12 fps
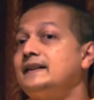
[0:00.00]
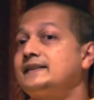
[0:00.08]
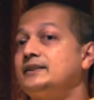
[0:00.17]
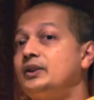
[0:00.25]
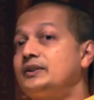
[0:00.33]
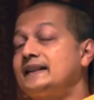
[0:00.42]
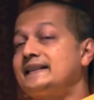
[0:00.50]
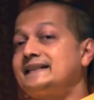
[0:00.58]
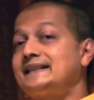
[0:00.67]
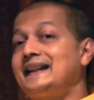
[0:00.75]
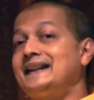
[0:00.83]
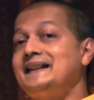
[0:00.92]
It's not a
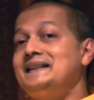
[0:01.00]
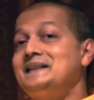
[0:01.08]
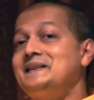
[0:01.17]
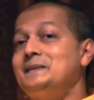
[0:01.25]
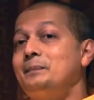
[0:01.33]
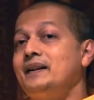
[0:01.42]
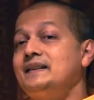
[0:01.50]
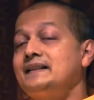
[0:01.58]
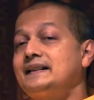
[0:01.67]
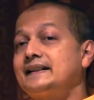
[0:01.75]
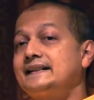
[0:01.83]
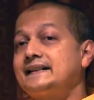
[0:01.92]
second
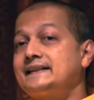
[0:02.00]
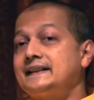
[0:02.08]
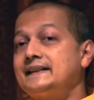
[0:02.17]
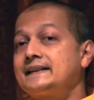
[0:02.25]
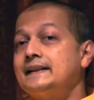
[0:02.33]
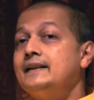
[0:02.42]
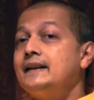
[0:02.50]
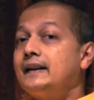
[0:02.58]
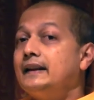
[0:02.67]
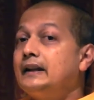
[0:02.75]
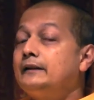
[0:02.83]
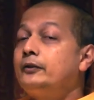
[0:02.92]
independent existence.
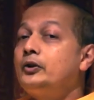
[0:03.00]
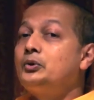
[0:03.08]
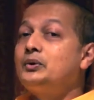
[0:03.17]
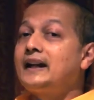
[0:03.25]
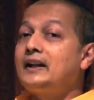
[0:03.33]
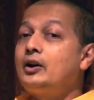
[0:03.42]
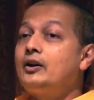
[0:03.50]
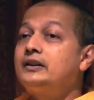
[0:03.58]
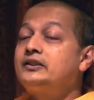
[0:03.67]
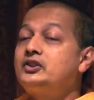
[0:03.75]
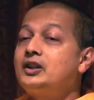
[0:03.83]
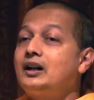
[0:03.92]
Therefore, you
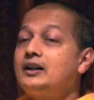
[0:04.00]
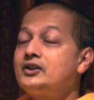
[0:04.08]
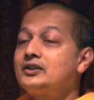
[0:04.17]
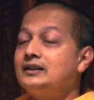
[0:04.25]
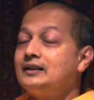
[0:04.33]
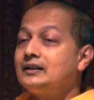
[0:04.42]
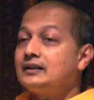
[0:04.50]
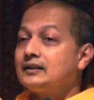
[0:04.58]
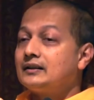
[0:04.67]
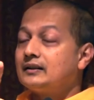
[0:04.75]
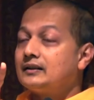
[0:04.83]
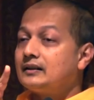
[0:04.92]
cannot charge
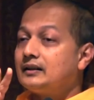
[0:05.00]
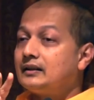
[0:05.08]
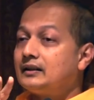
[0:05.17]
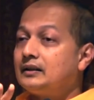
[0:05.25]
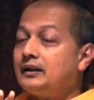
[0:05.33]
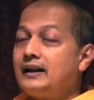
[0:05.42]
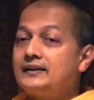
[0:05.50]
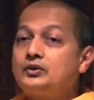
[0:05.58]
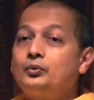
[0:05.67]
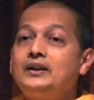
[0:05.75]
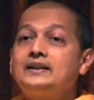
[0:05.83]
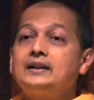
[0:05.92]
uh,
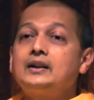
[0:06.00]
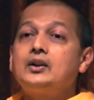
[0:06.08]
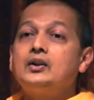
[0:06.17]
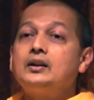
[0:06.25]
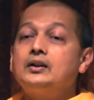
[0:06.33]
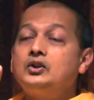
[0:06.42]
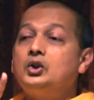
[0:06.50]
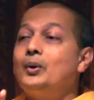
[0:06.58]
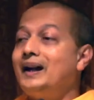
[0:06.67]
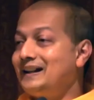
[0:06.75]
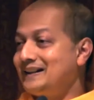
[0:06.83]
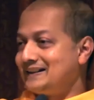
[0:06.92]
us with
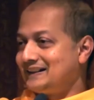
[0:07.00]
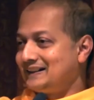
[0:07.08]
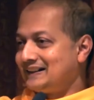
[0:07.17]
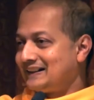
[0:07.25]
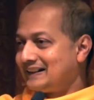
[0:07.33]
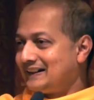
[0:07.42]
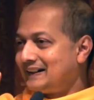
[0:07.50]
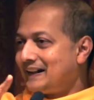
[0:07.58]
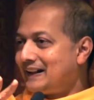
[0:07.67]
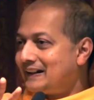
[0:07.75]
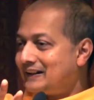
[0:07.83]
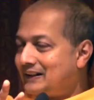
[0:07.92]
duality, that
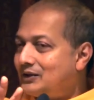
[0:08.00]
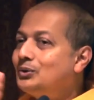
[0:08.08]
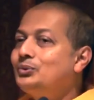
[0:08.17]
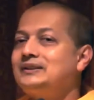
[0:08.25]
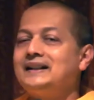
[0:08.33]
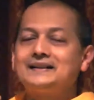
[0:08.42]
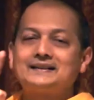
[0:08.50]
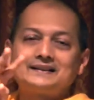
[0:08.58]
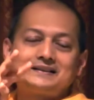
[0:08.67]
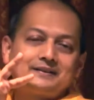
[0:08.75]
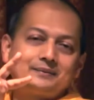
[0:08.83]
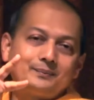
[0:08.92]
the two
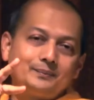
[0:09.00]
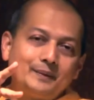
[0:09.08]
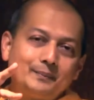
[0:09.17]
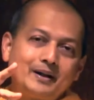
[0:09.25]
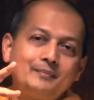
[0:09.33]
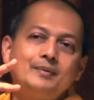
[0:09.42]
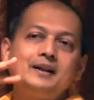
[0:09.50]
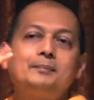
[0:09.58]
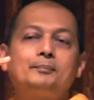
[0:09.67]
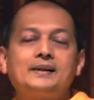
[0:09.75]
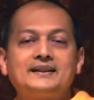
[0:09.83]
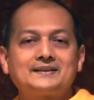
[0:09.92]
things,
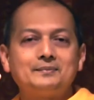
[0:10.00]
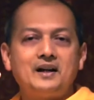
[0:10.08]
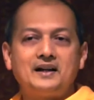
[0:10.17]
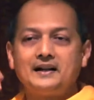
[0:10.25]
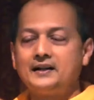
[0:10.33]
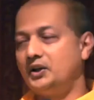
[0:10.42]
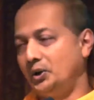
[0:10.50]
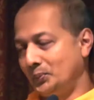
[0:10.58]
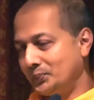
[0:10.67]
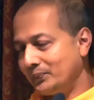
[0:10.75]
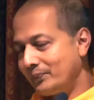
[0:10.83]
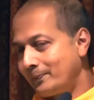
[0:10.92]
Brahman plus Maya. No.